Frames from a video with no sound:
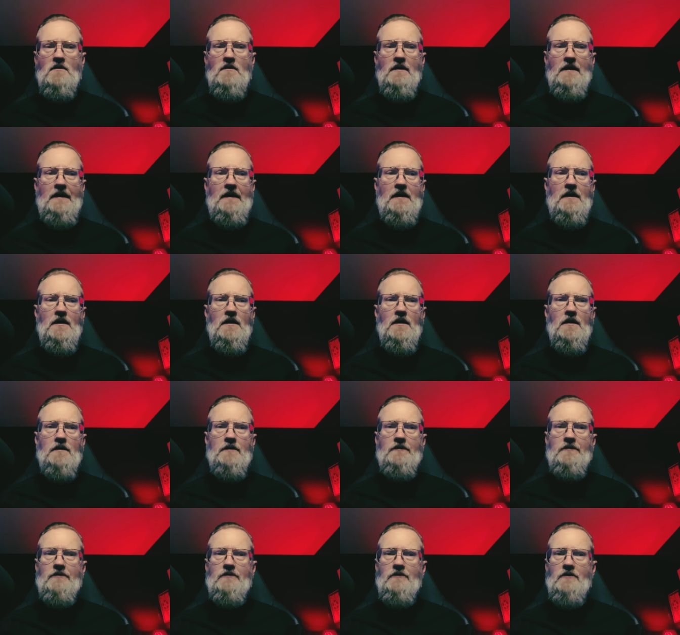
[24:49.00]

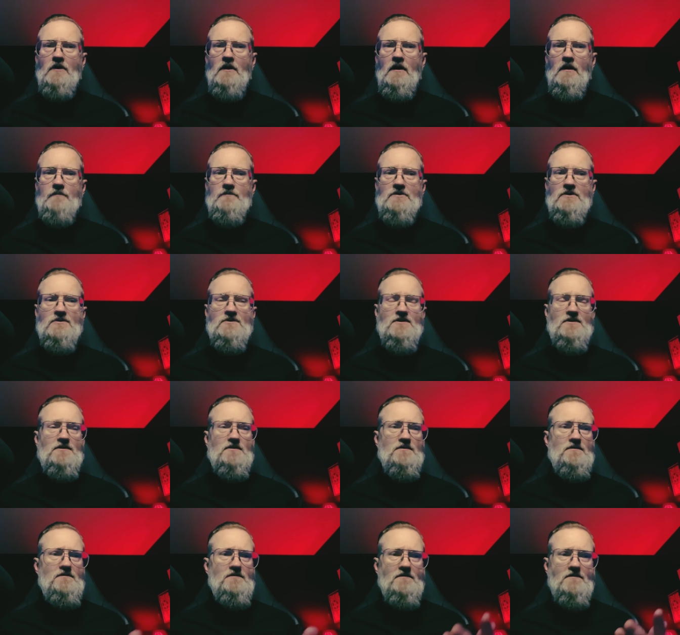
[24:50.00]
and I'm
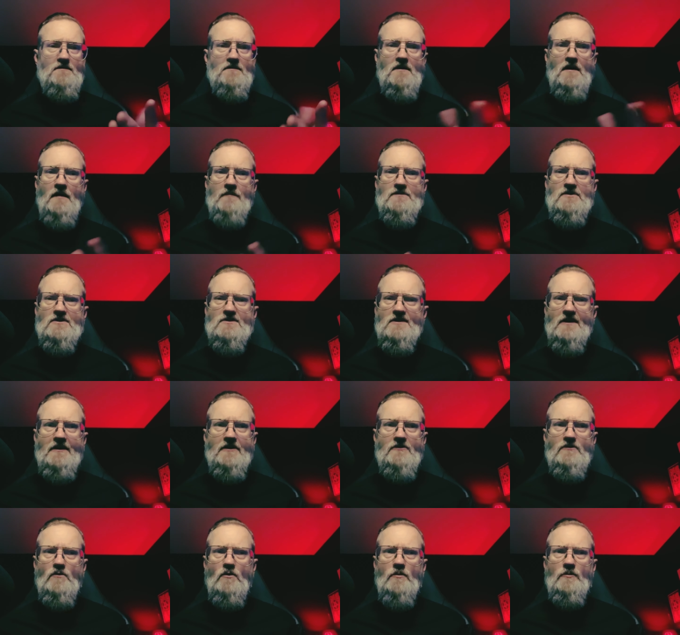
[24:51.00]
just I'm just like a
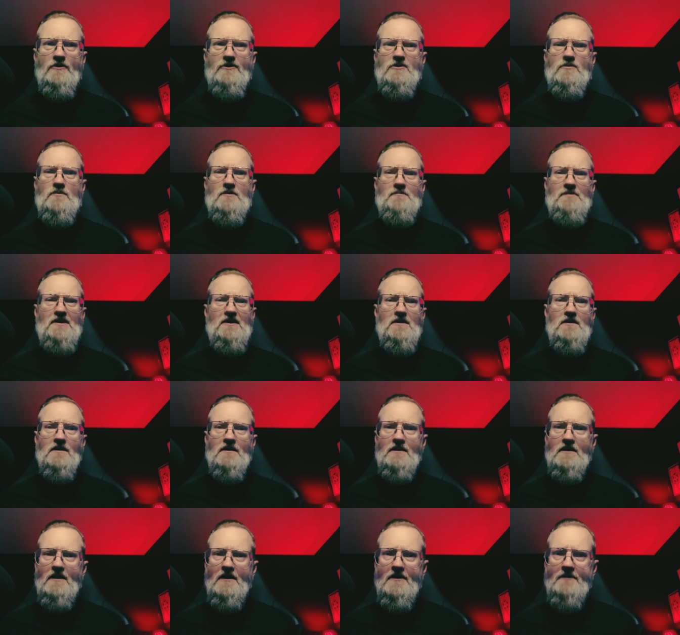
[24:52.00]
normal human being
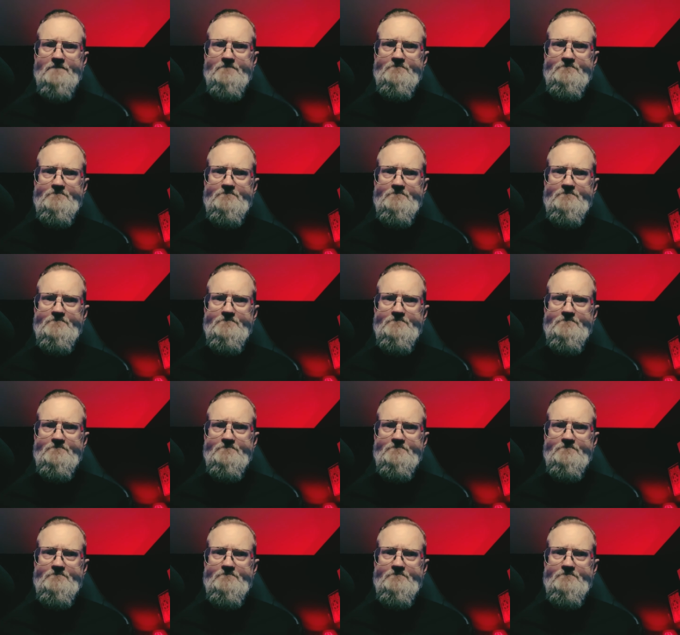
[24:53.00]
again